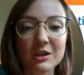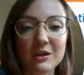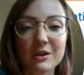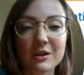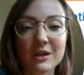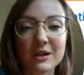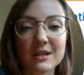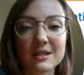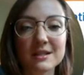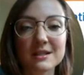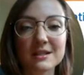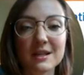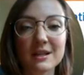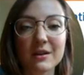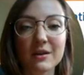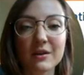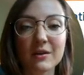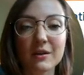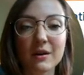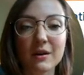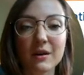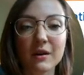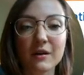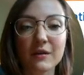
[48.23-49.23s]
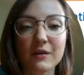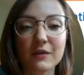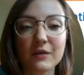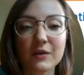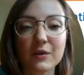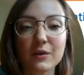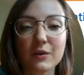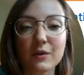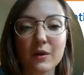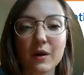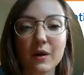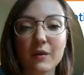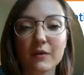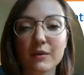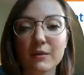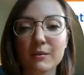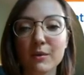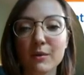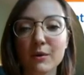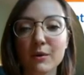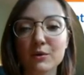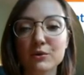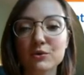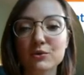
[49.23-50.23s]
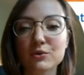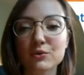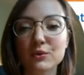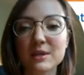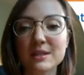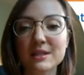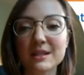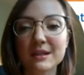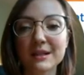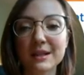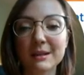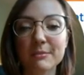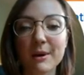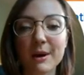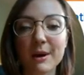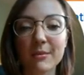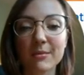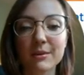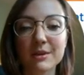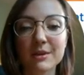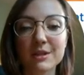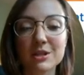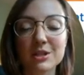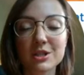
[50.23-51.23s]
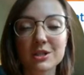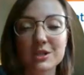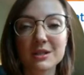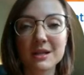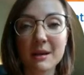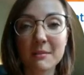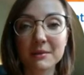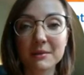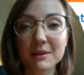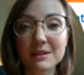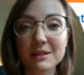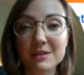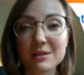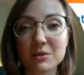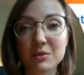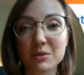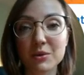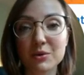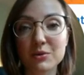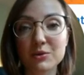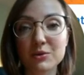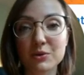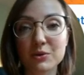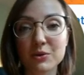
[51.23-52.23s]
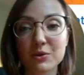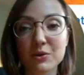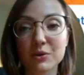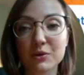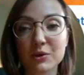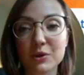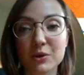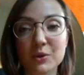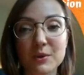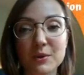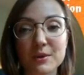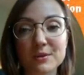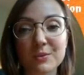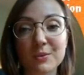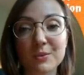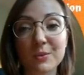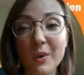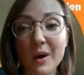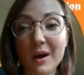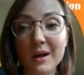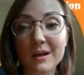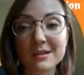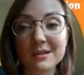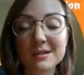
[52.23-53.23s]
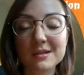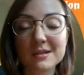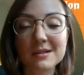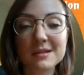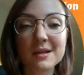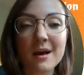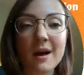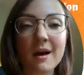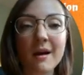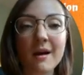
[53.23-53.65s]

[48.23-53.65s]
you're going to see there are a few of the most recently published templates, so those are the newest ones.